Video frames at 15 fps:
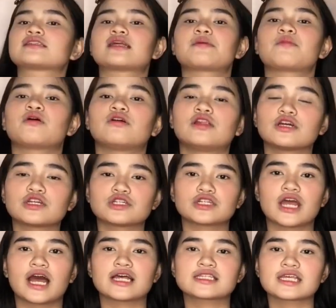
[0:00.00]
Sinama ko lang
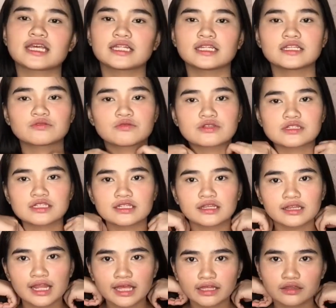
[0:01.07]
siya kasi this one's
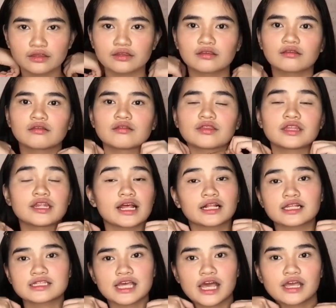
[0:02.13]
like the
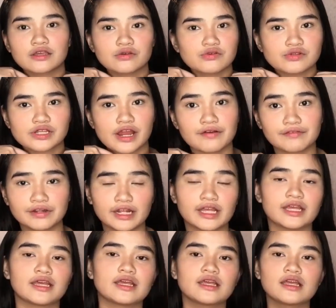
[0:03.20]
necklace I use every
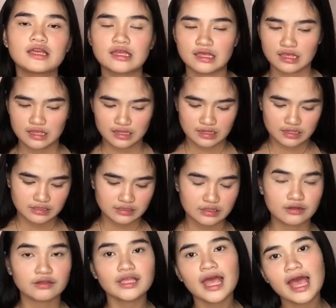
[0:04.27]
day.
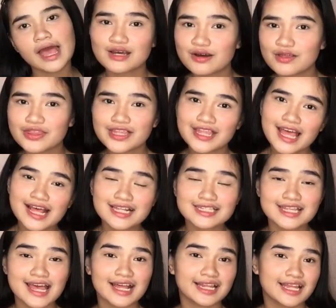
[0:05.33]
So yeah. So the
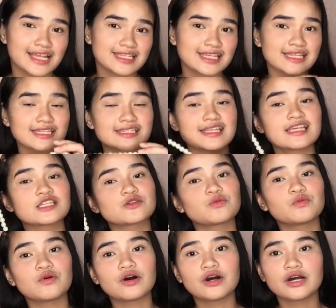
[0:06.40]
next necklace is this
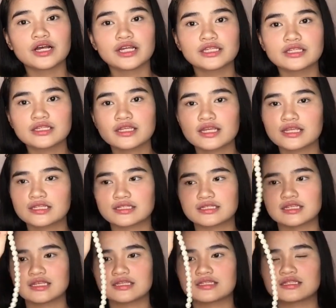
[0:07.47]
one. It's
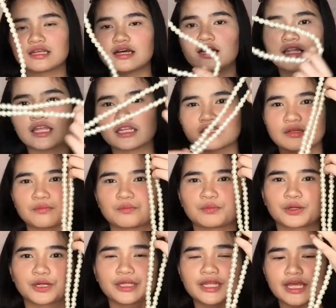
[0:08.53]
this like a
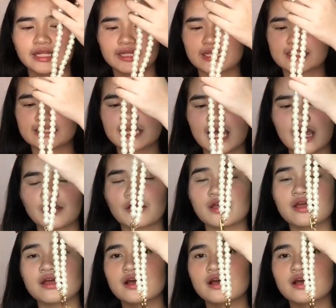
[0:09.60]
pearl necklace lang.